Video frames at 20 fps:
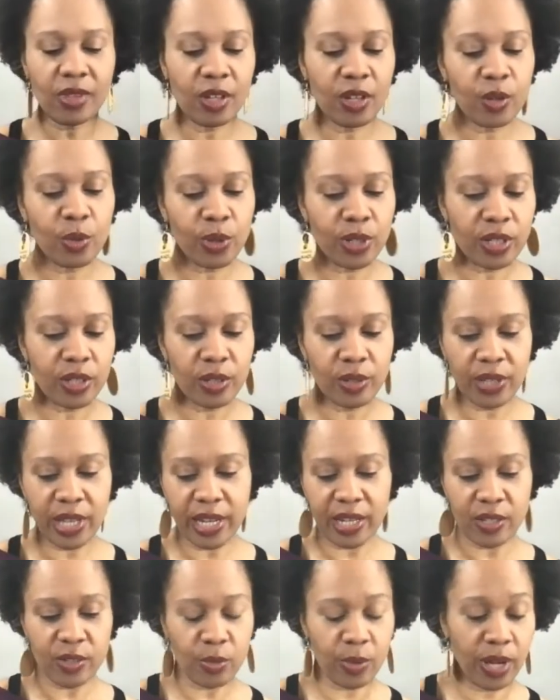you want to do
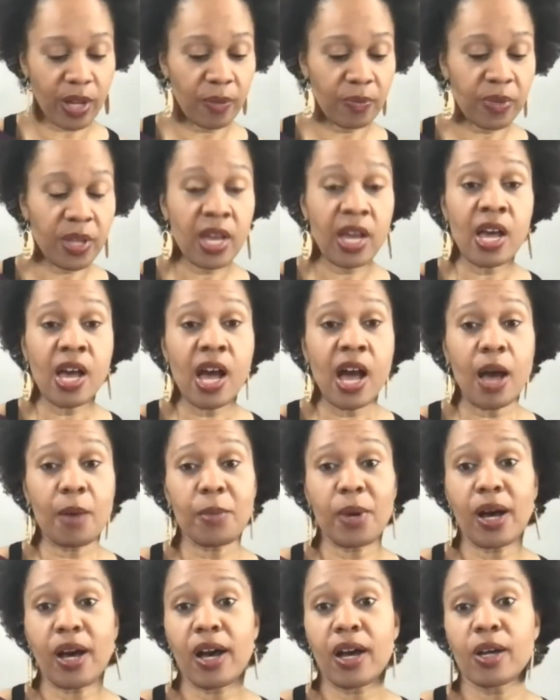that as well.
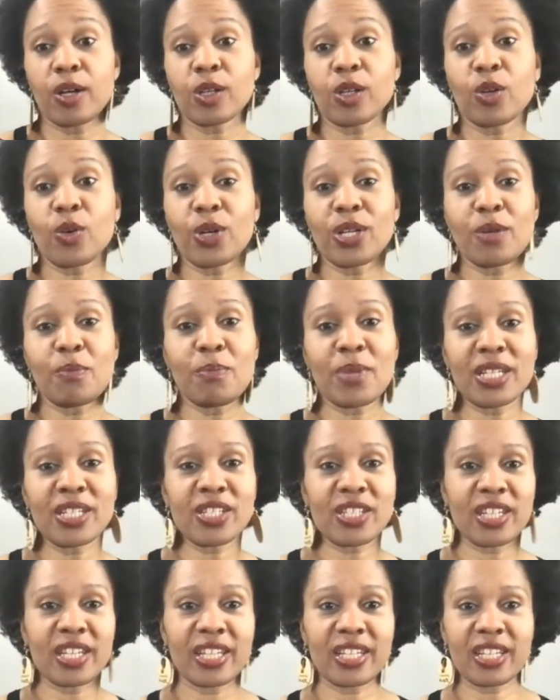I'm going to
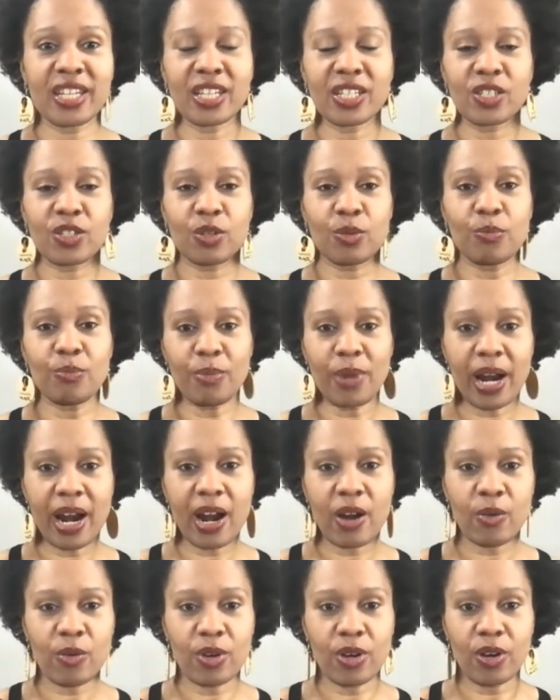mention
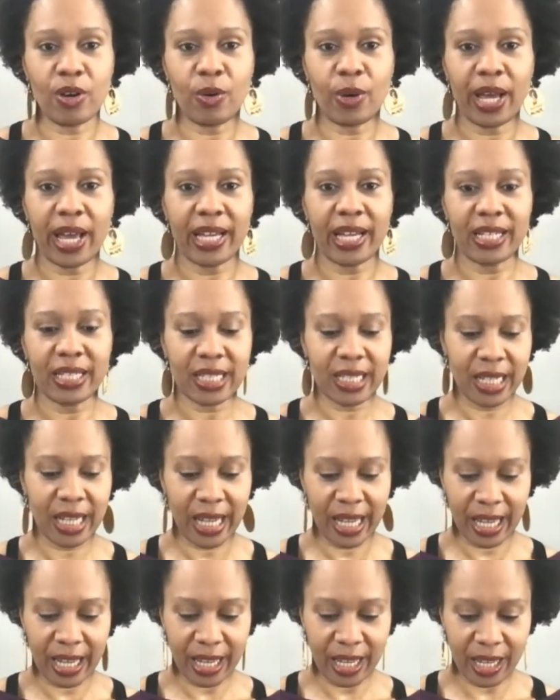tomorrow at
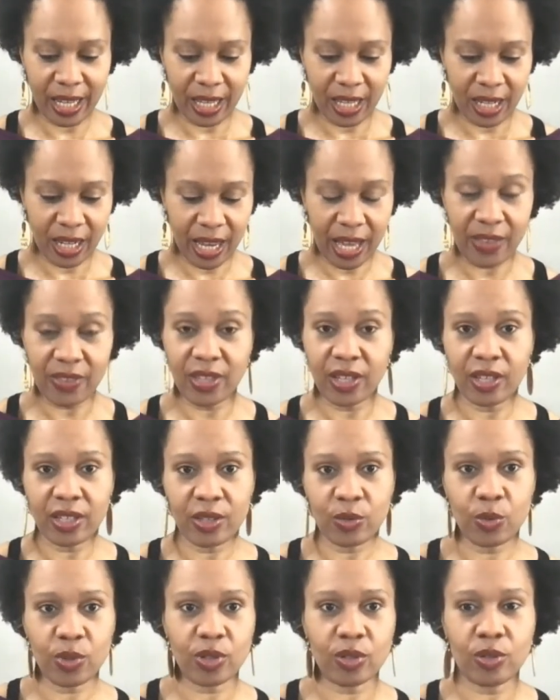10. I think
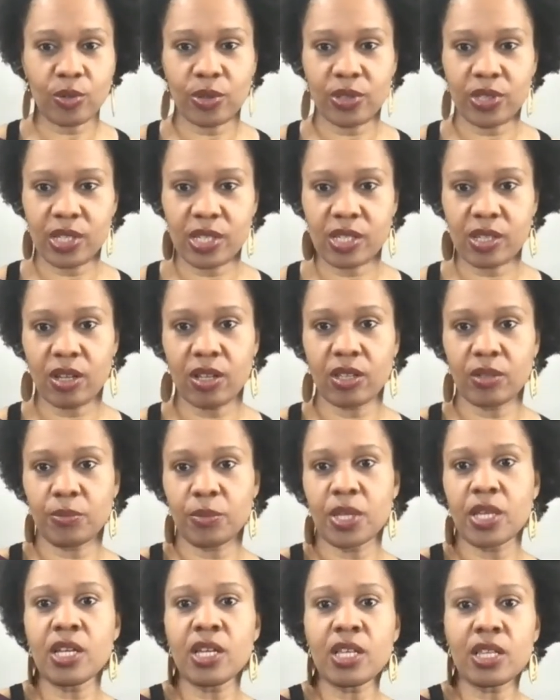we're doing this
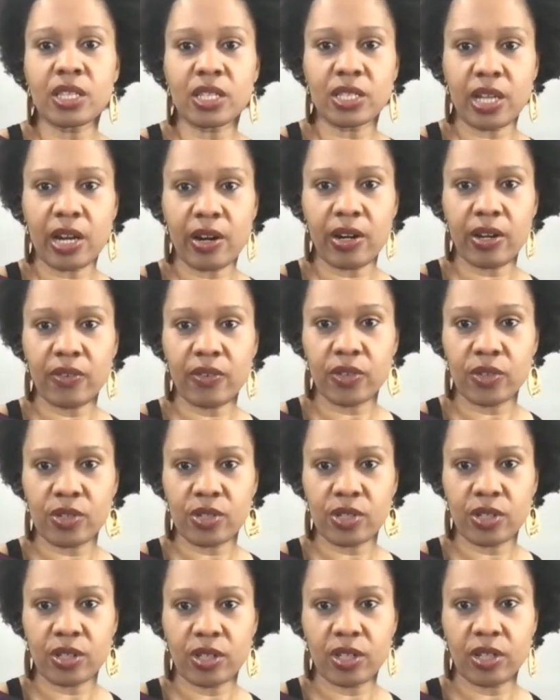on Latara. If you're
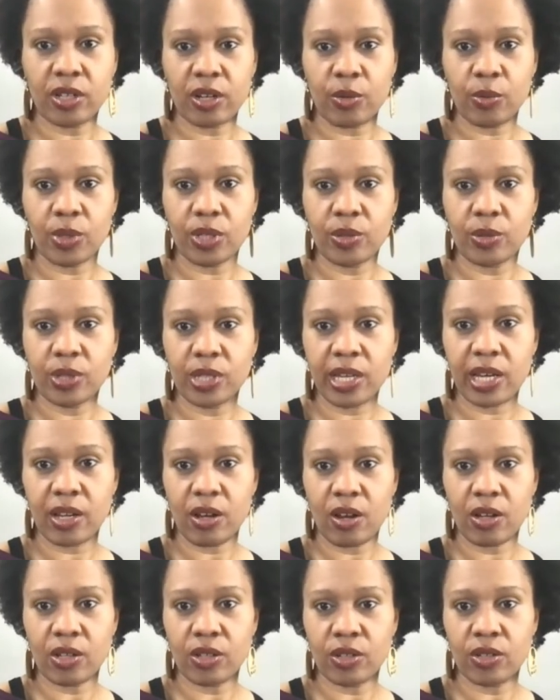still on here, we're doing that
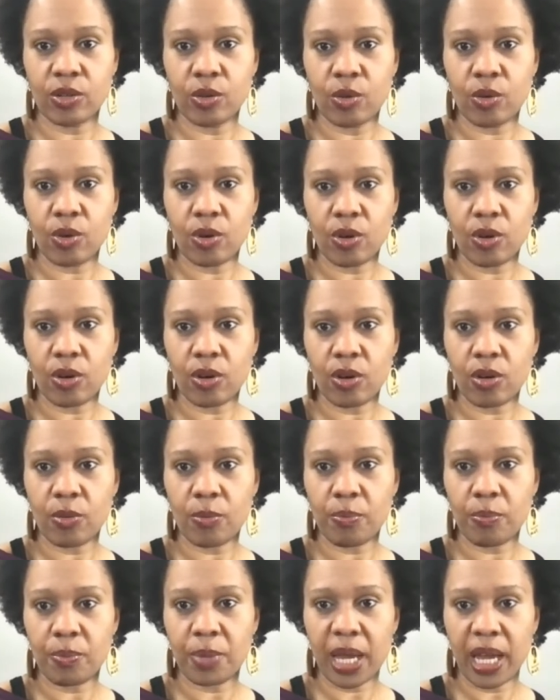on
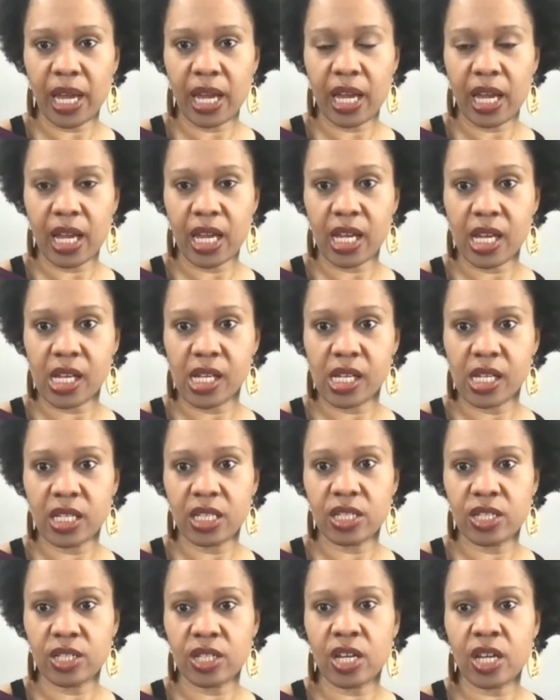your
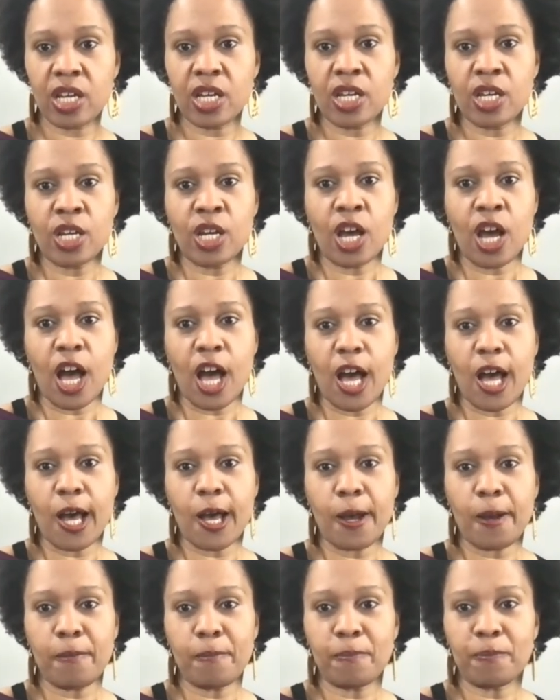page.
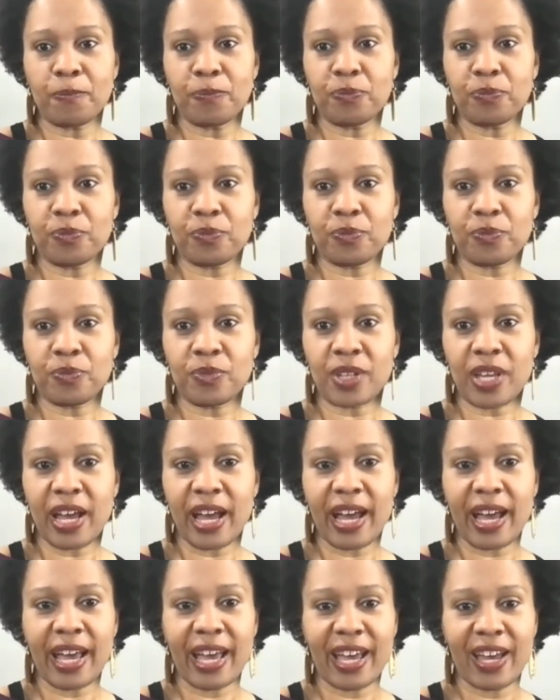I
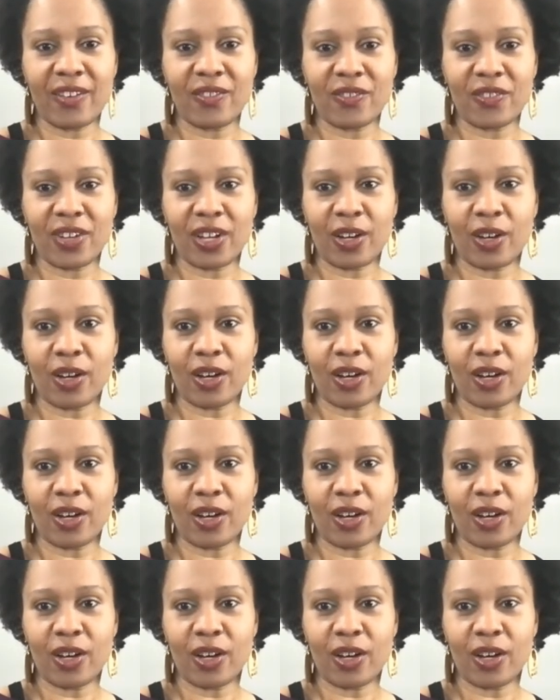have